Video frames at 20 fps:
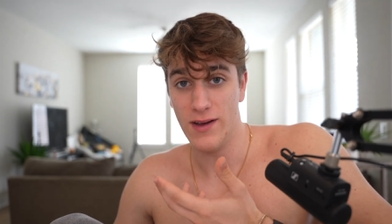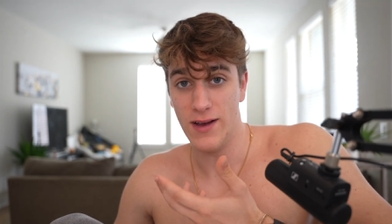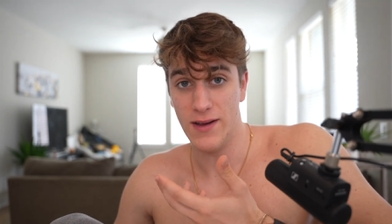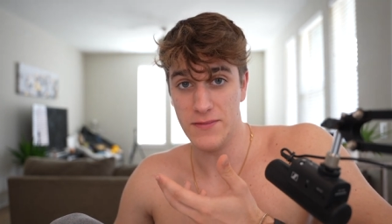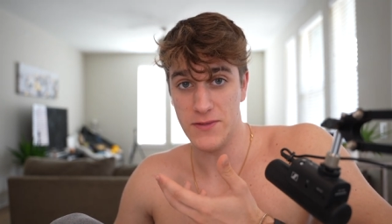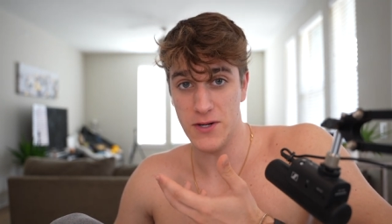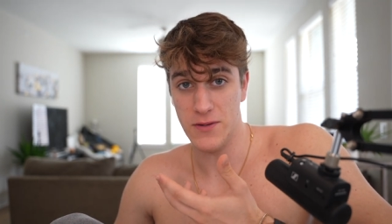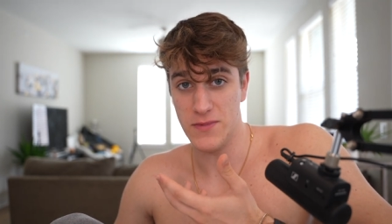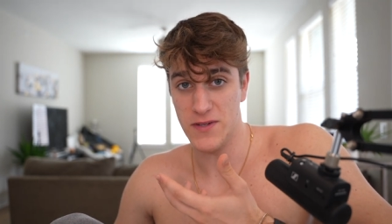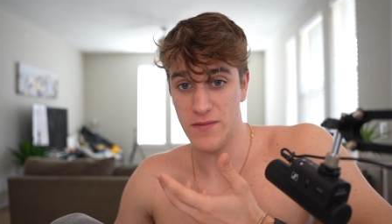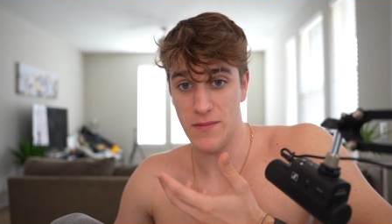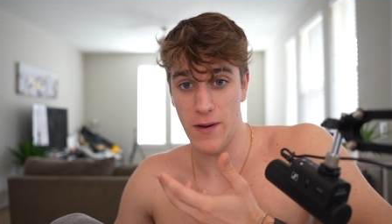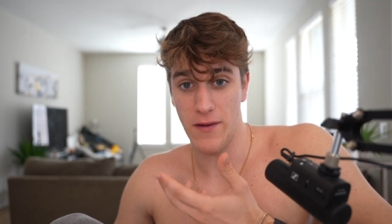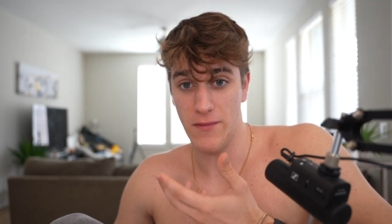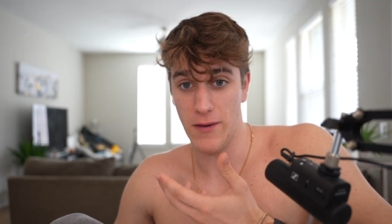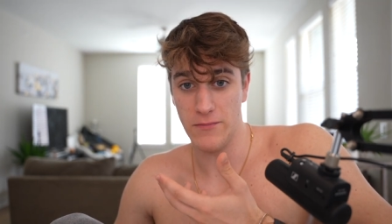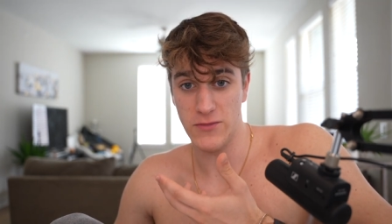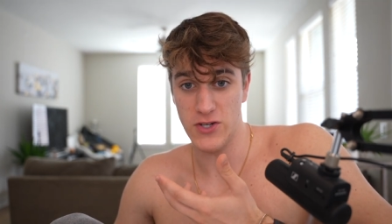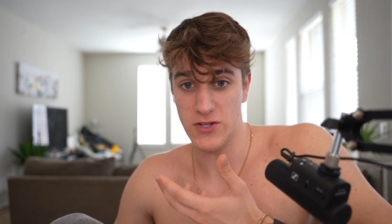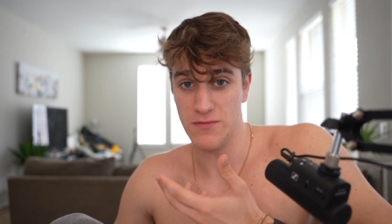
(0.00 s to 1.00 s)
In terms of,
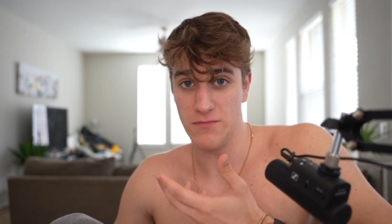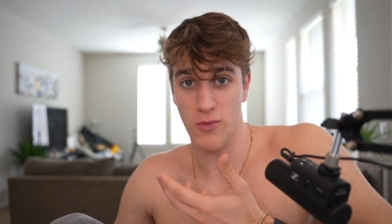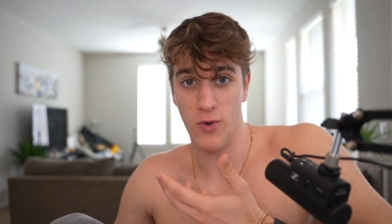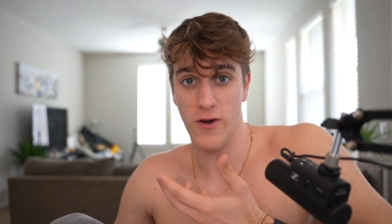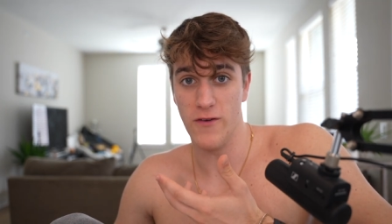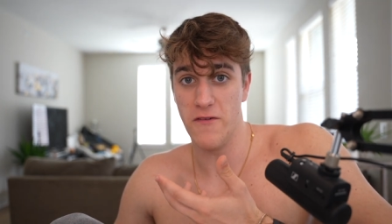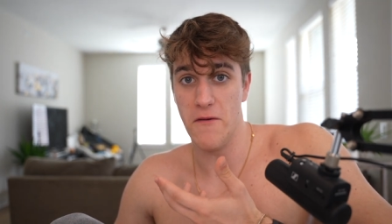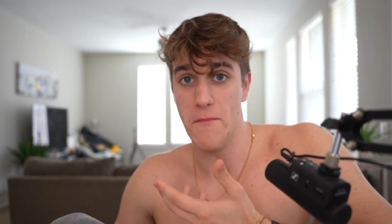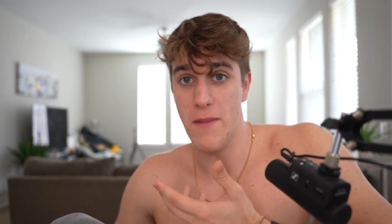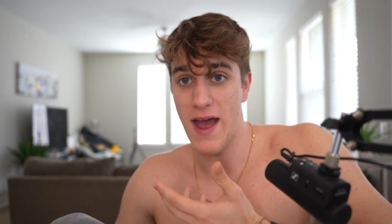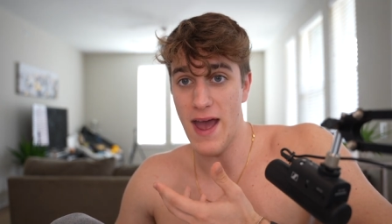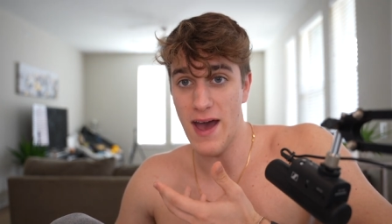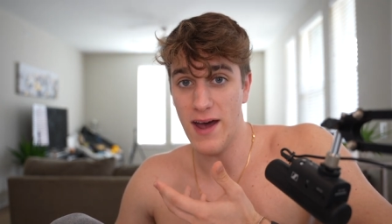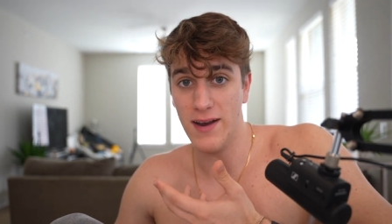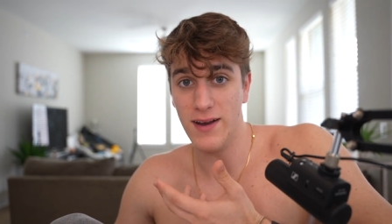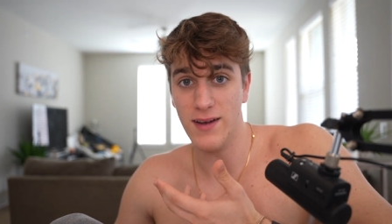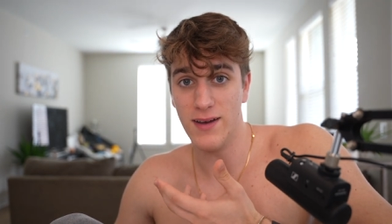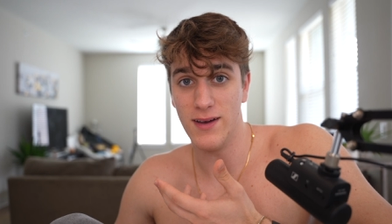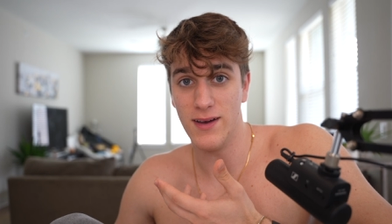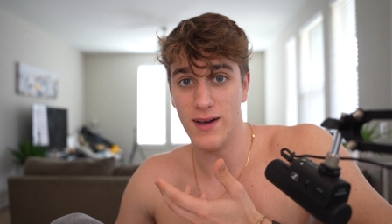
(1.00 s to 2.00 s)
I'm just more of a
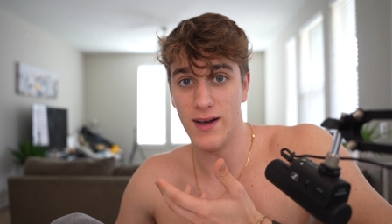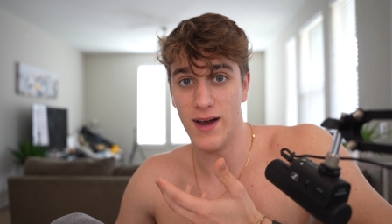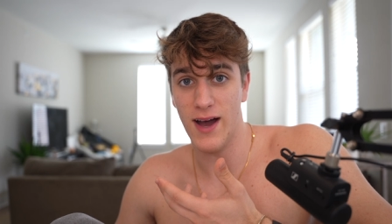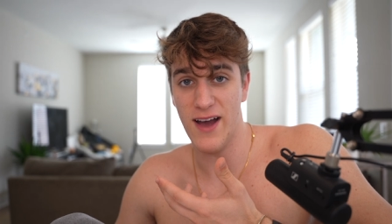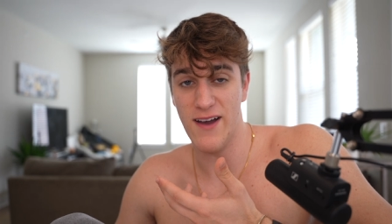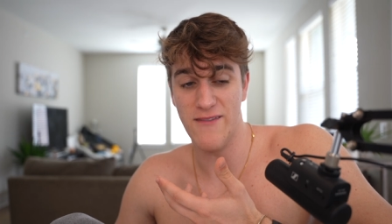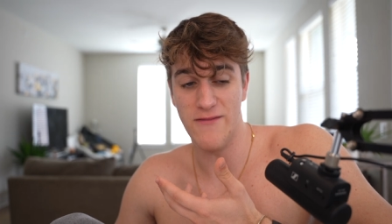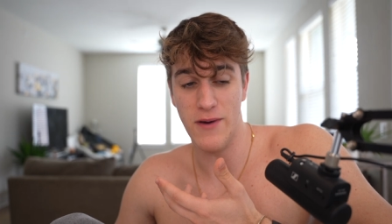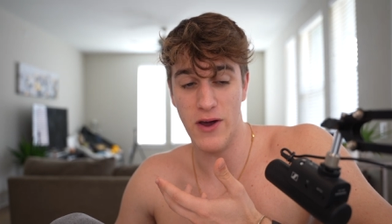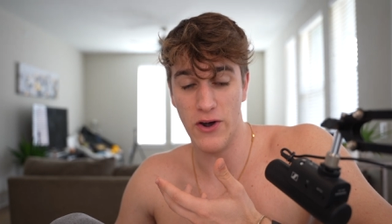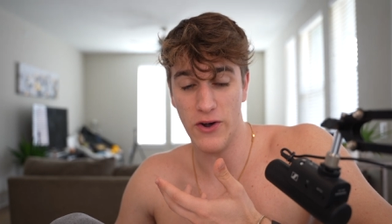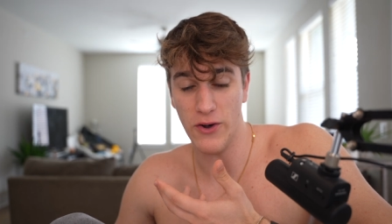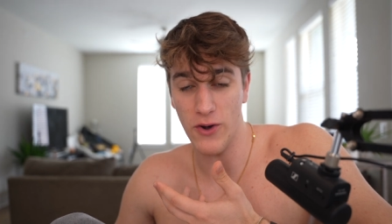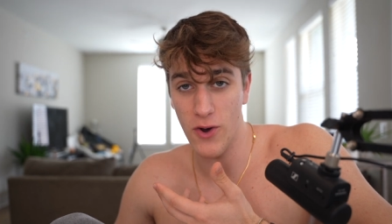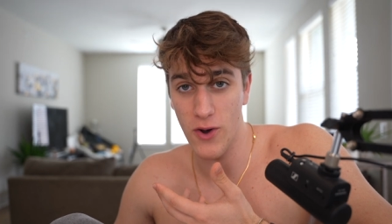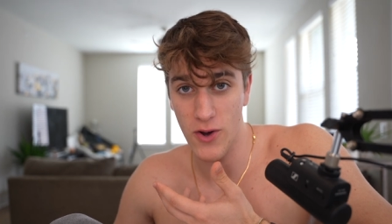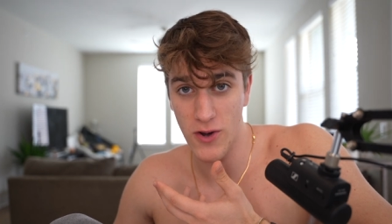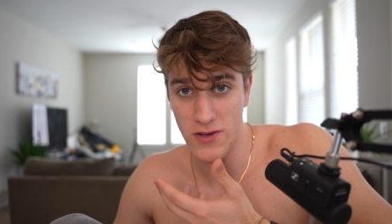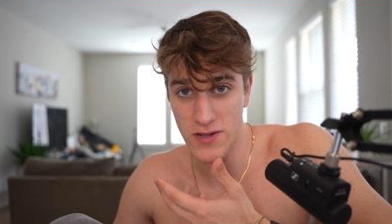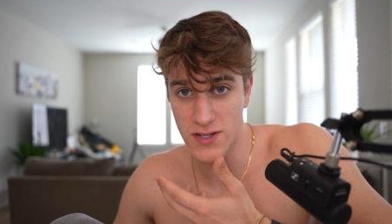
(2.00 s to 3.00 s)
man. I have better
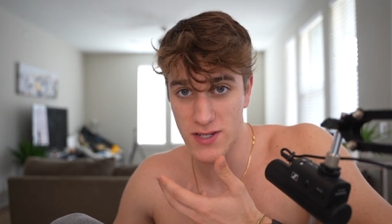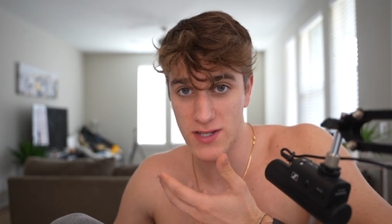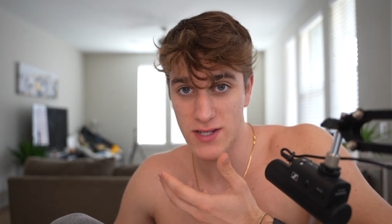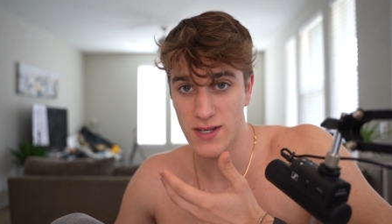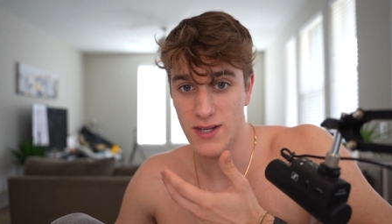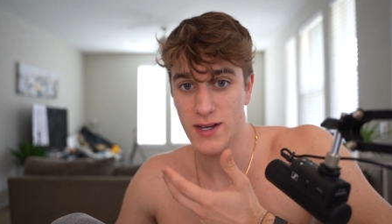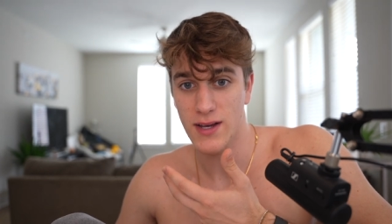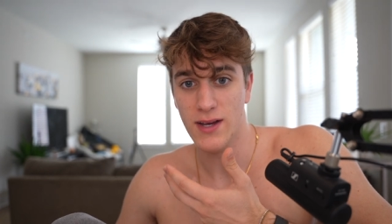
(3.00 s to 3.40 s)
goals.